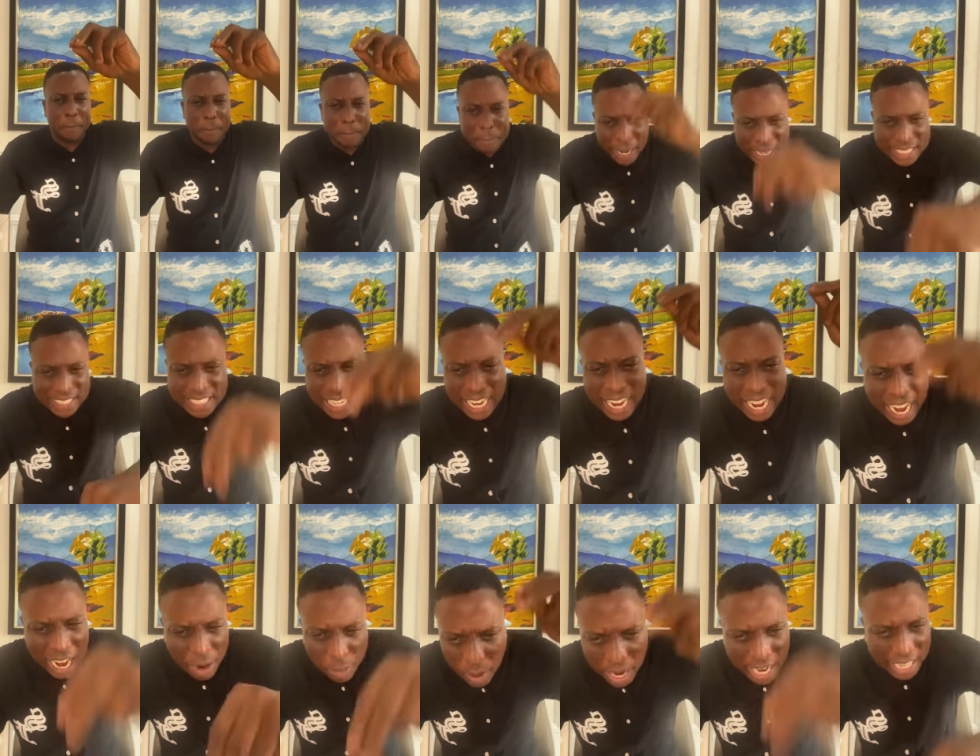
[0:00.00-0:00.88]
matter
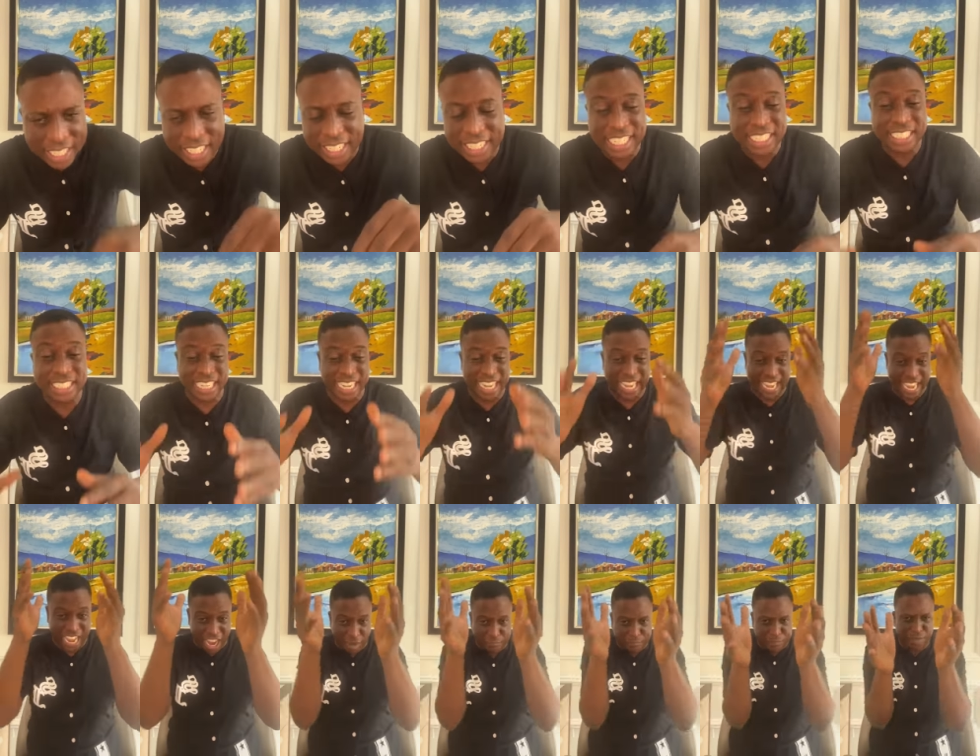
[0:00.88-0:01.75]
how hard it is, the
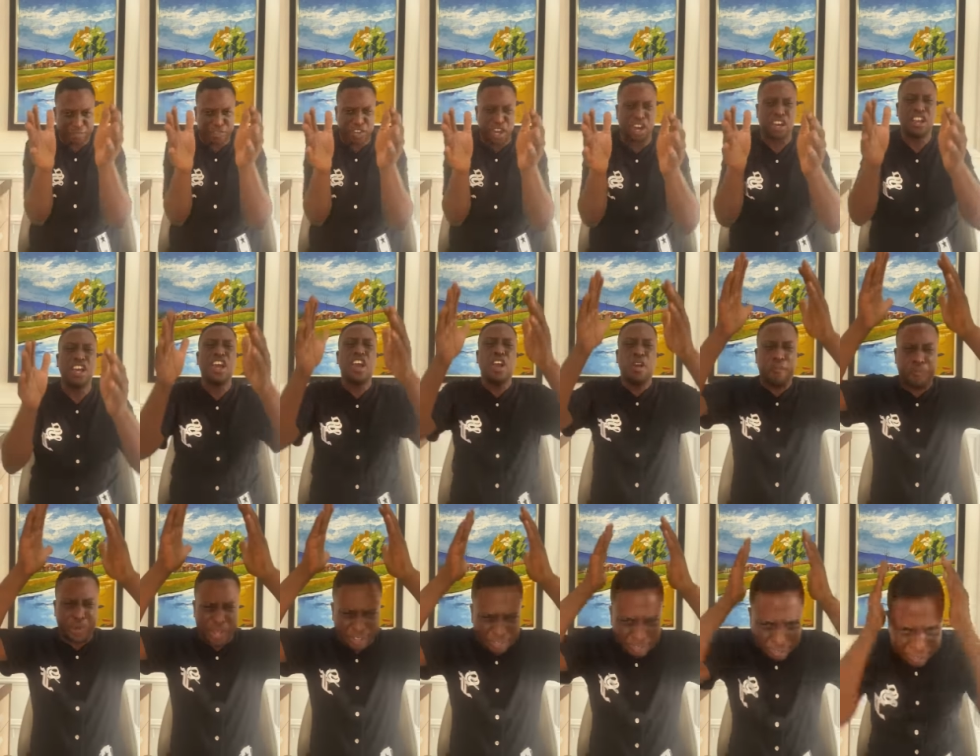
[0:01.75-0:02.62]
help of God
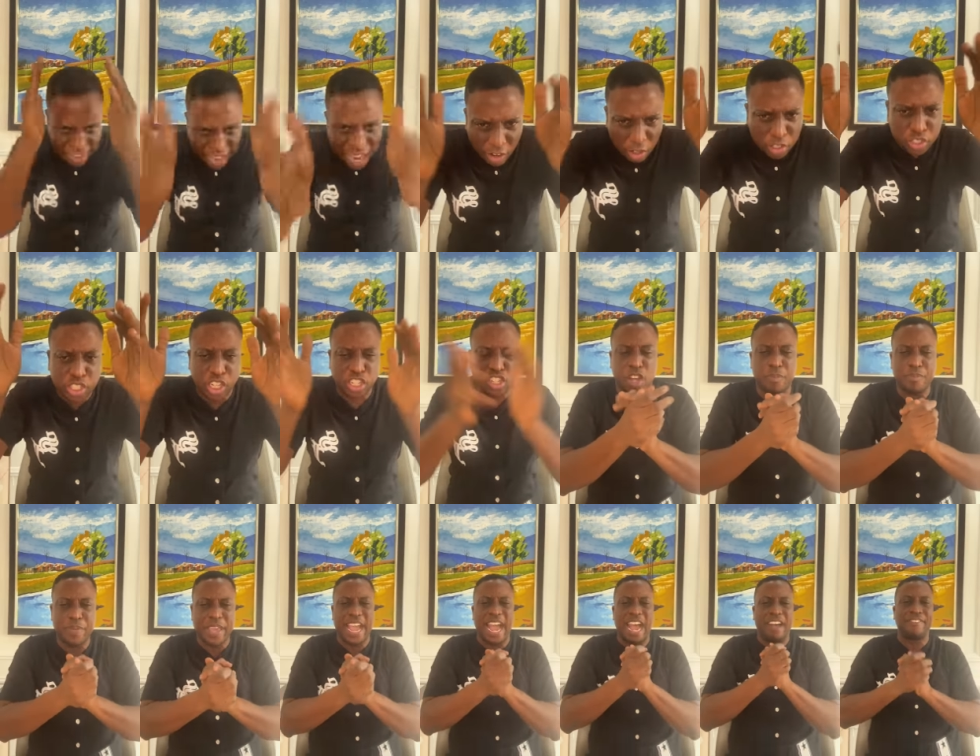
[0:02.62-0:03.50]
prevails on
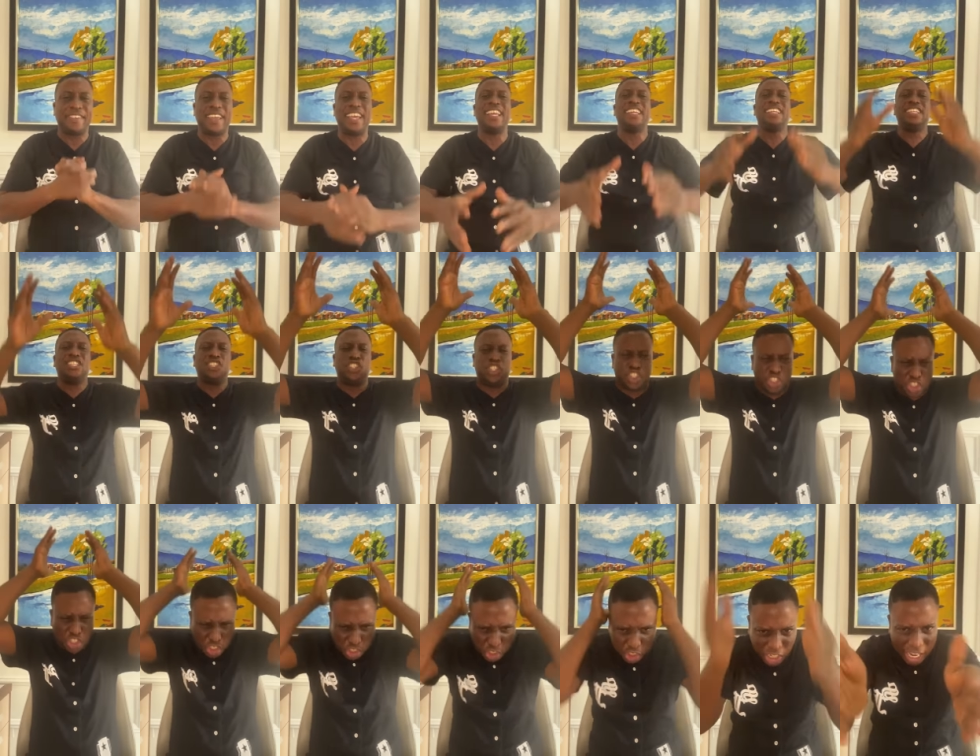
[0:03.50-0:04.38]
your behalf
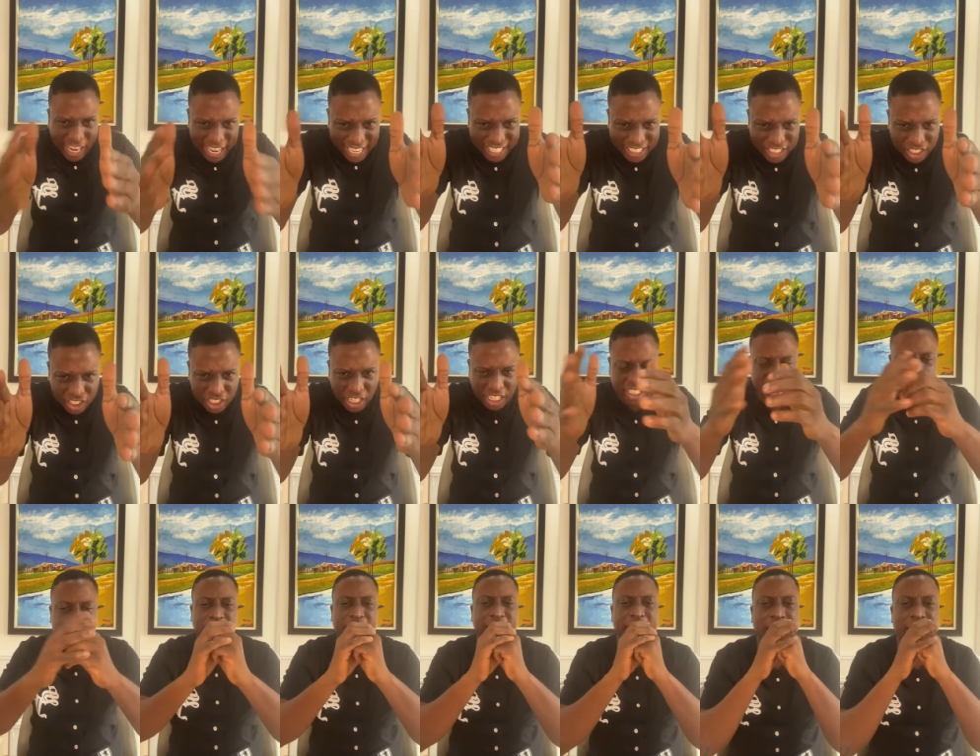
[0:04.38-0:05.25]
In
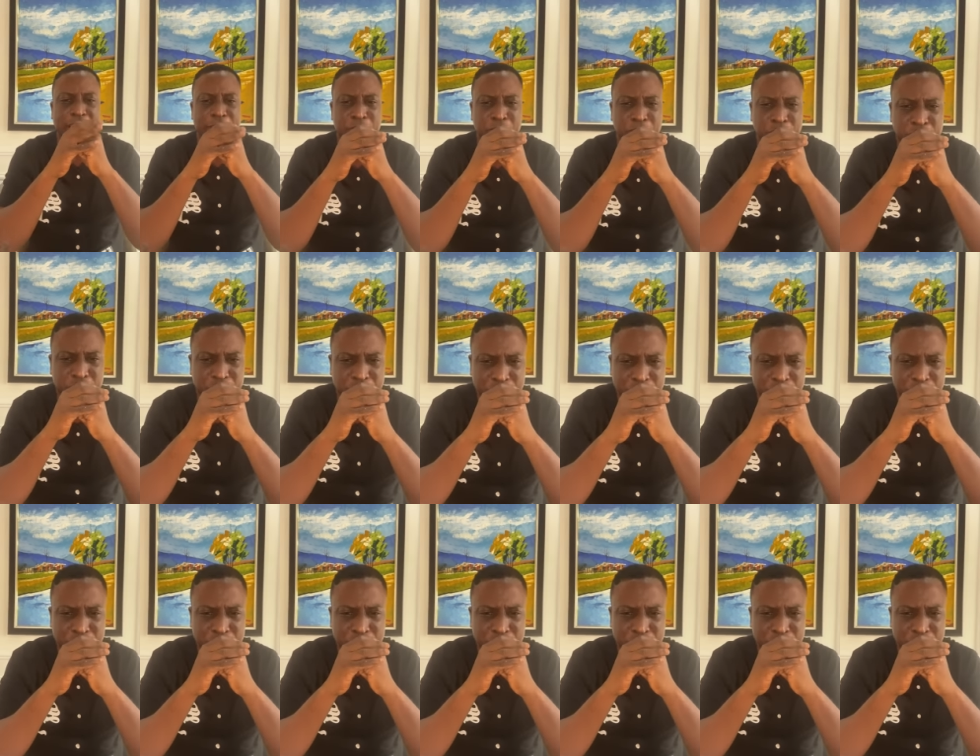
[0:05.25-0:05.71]
Jesus' name.